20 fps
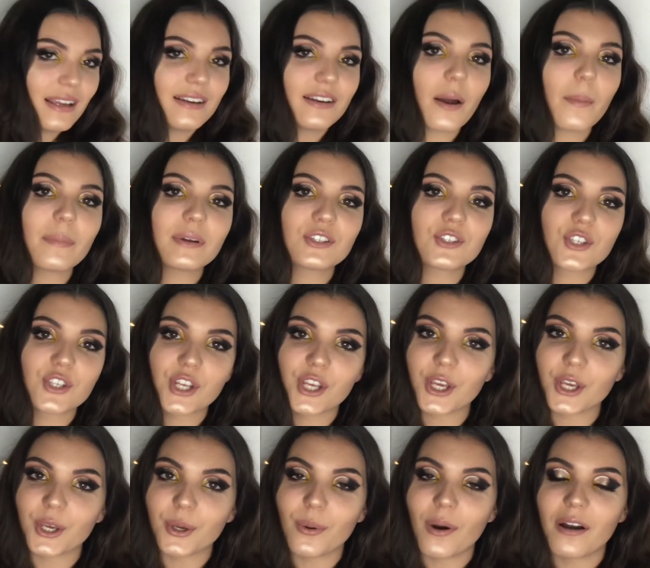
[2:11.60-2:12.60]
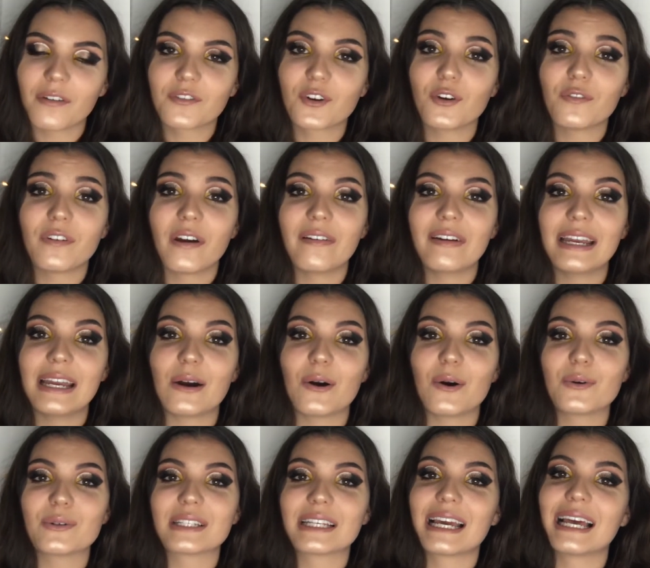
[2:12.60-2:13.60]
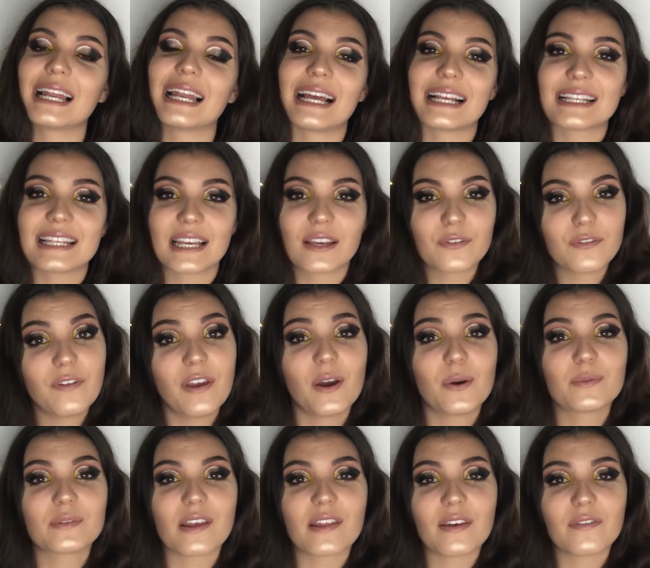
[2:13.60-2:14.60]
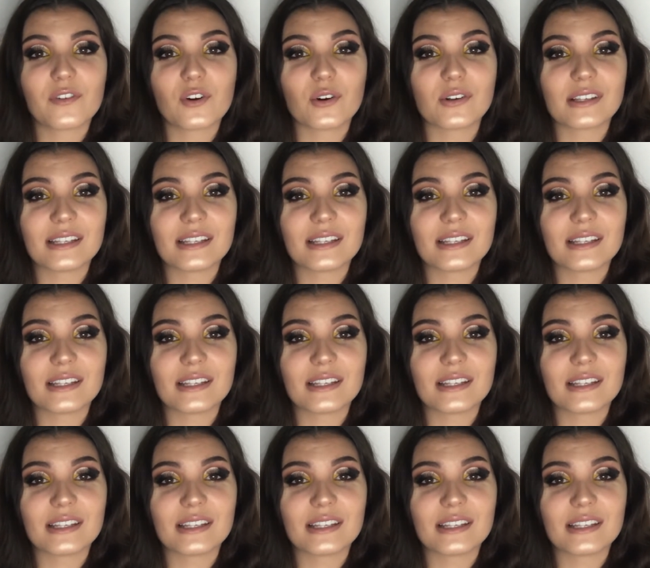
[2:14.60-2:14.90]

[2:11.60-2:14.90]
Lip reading: Number 2, I've got very old classic films that they've got on